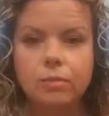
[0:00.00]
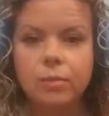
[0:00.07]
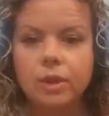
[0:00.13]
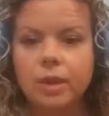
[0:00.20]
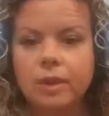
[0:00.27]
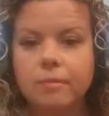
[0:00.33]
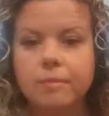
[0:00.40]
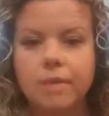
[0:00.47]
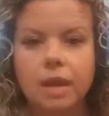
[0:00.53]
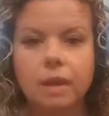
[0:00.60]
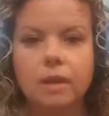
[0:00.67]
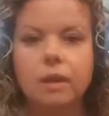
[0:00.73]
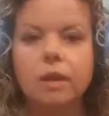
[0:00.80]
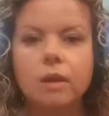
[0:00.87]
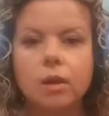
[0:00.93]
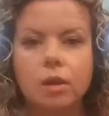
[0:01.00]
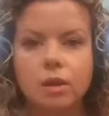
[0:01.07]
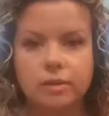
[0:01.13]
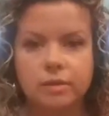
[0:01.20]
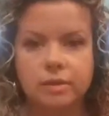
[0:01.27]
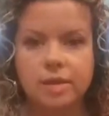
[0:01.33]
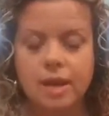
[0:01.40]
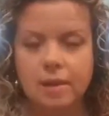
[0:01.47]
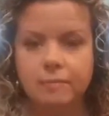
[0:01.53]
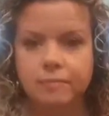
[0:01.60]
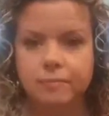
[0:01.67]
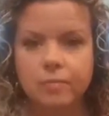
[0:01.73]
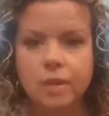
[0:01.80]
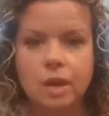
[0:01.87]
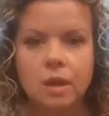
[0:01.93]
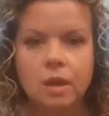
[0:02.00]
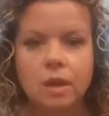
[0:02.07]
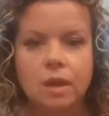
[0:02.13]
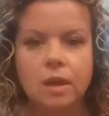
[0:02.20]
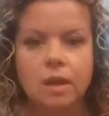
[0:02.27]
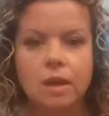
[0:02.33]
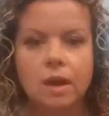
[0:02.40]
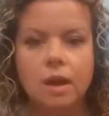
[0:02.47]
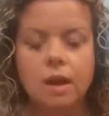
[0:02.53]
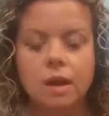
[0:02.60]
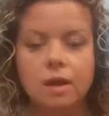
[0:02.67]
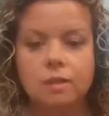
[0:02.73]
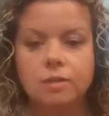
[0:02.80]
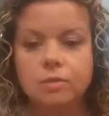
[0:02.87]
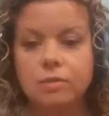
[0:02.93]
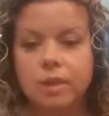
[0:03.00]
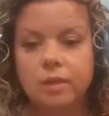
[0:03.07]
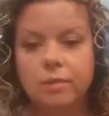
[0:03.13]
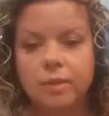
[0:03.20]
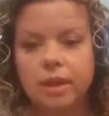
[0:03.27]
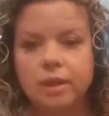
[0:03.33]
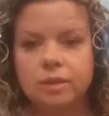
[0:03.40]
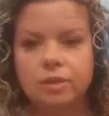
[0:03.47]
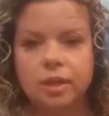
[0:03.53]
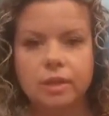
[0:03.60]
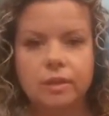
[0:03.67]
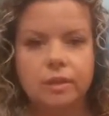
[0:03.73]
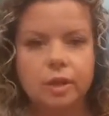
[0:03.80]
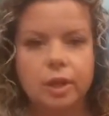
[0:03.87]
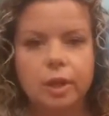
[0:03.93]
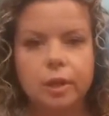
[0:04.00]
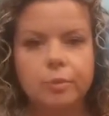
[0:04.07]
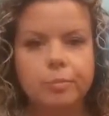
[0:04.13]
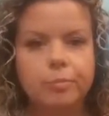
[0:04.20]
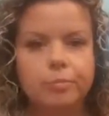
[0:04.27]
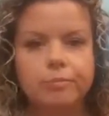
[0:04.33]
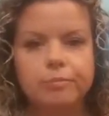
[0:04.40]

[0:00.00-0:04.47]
We get men all the time. Do they rake and shake their hair?